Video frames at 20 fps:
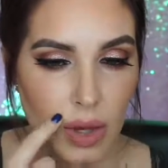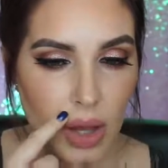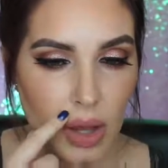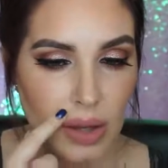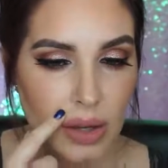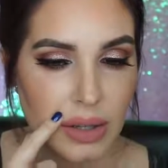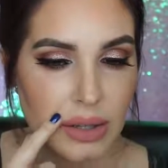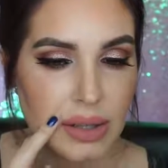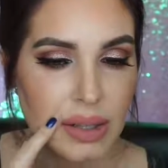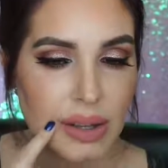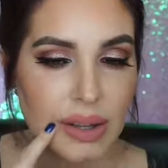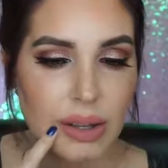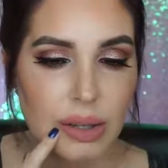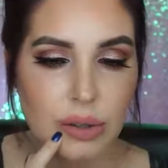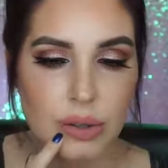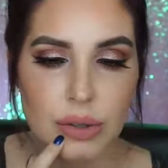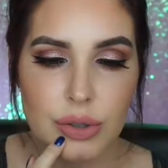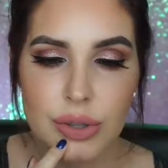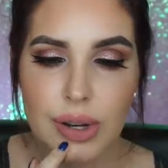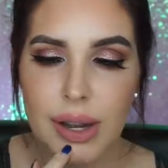It looks a
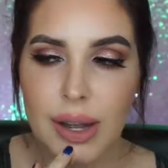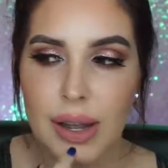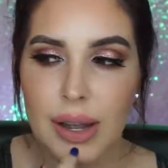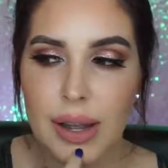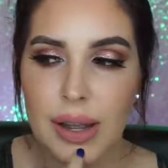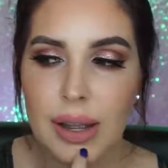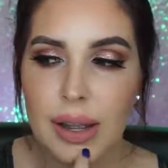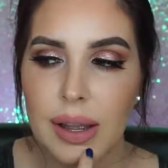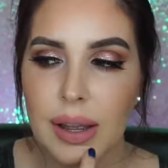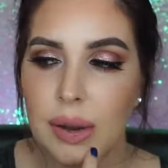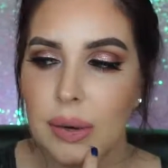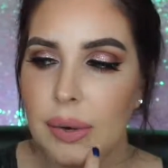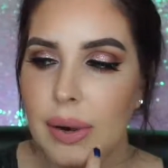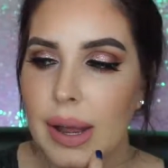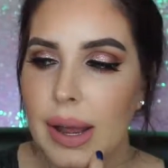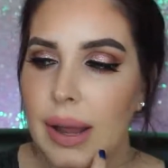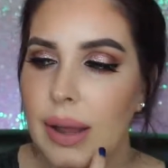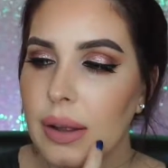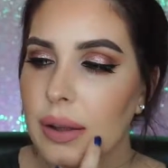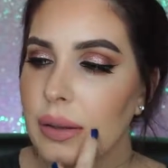little dry
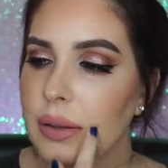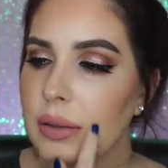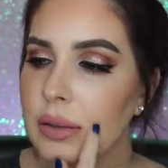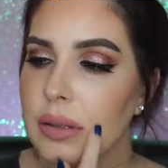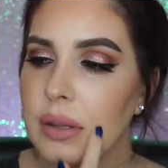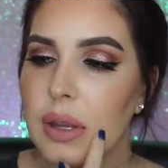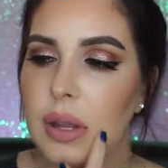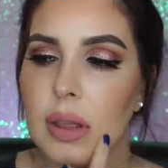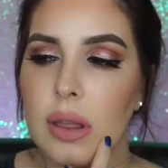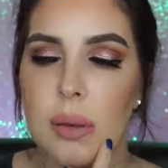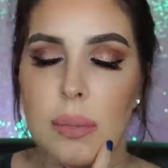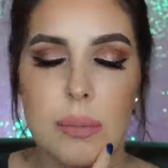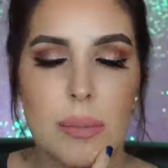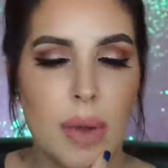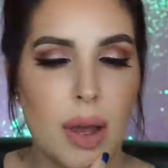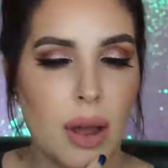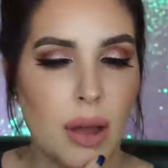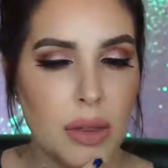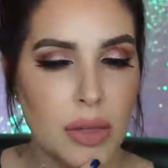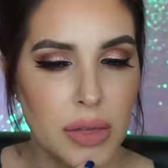around the
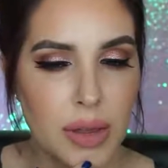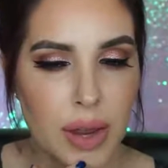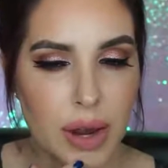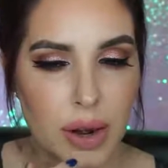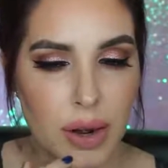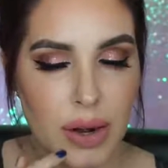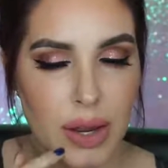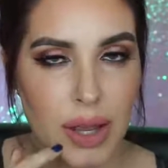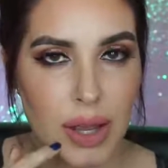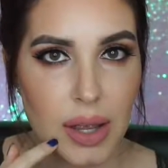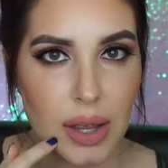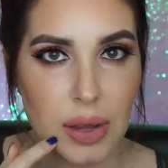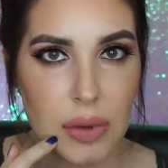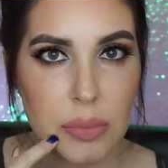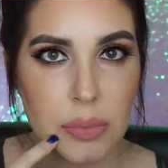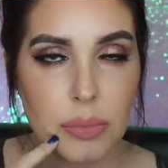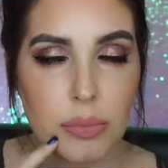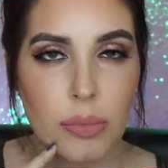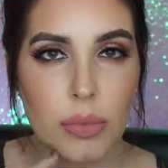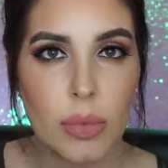mouth
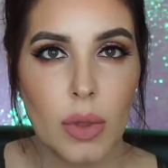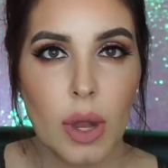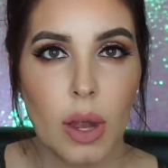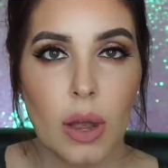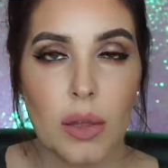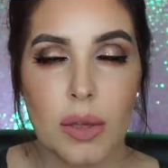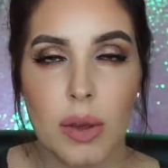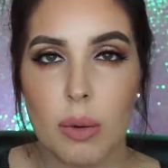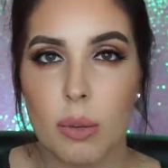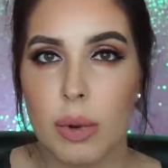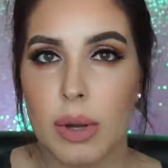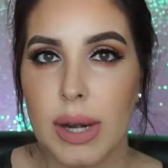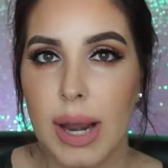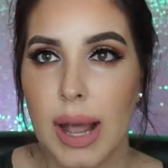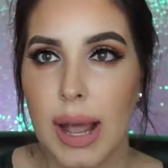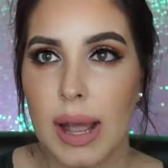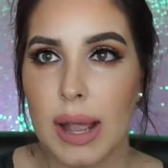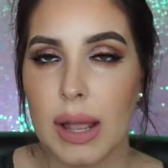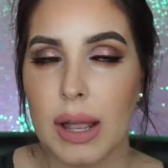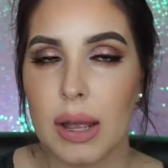area, although when
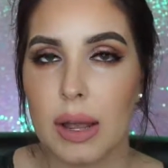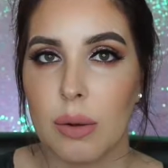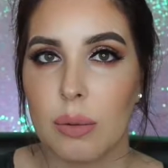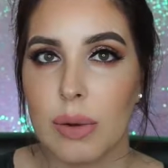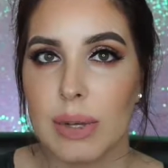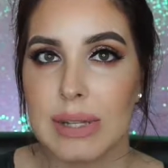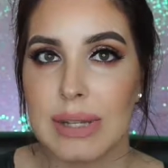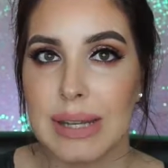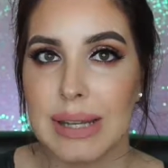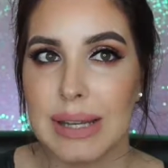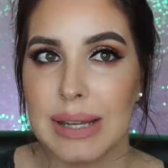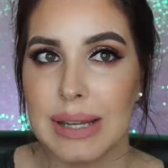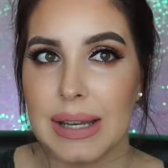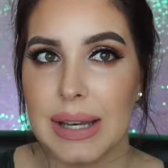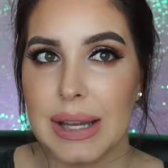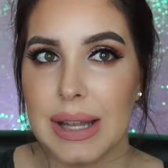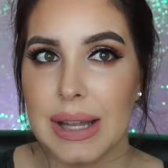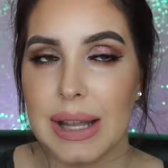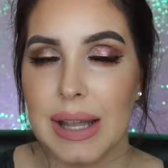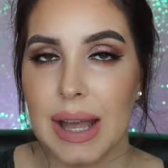I was
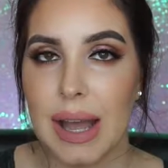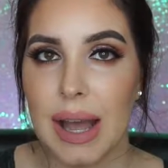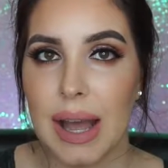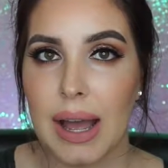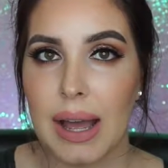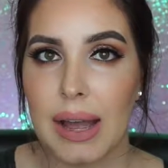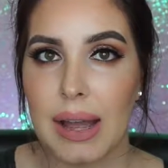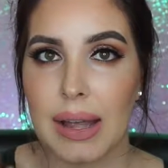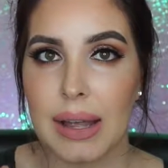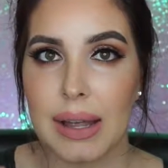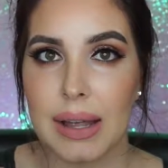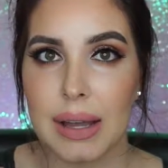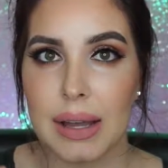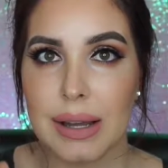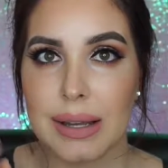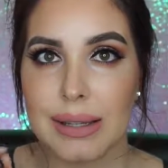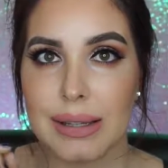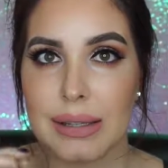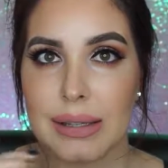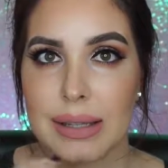eating,
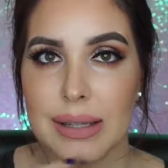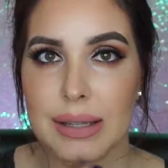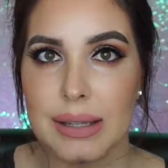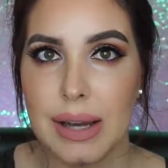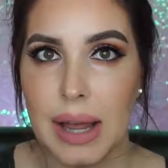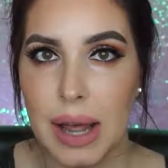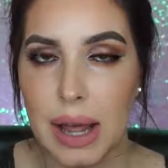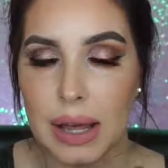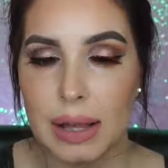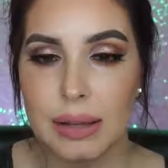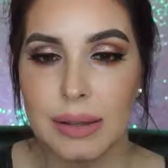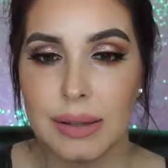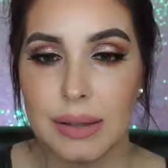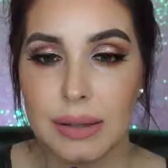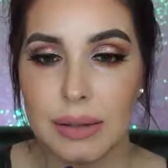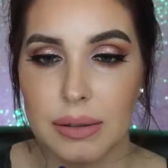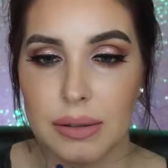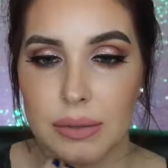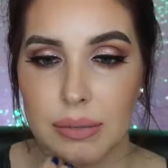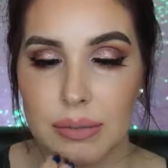I did not
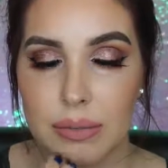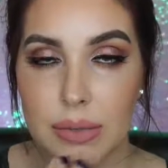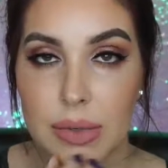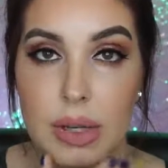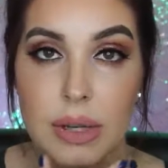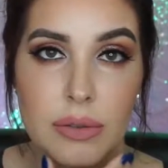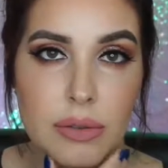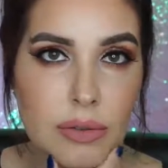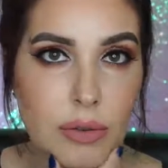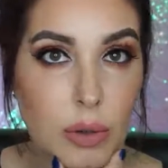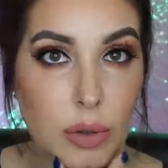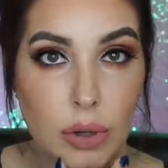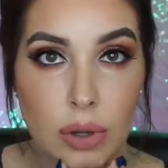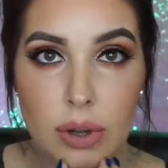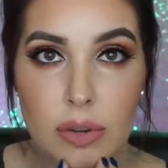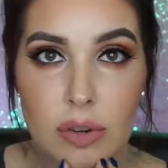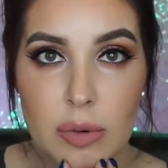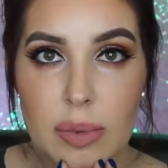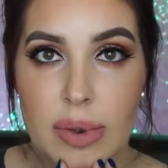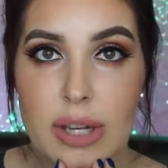get food
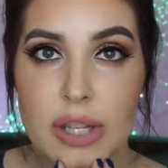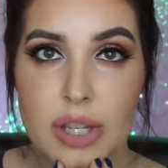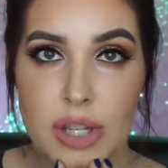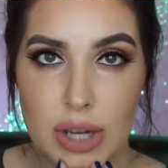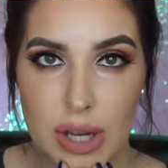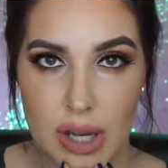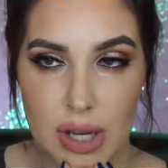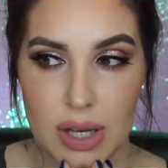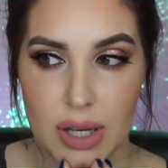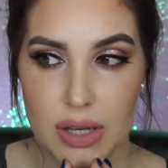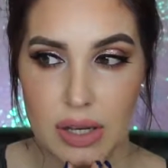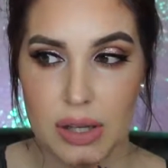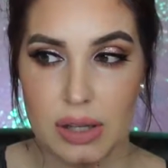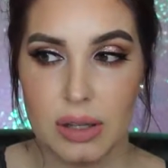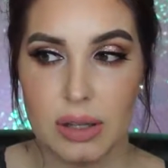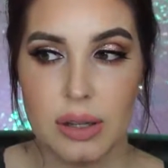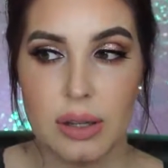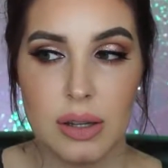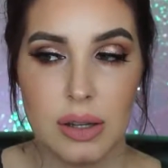all over my chin.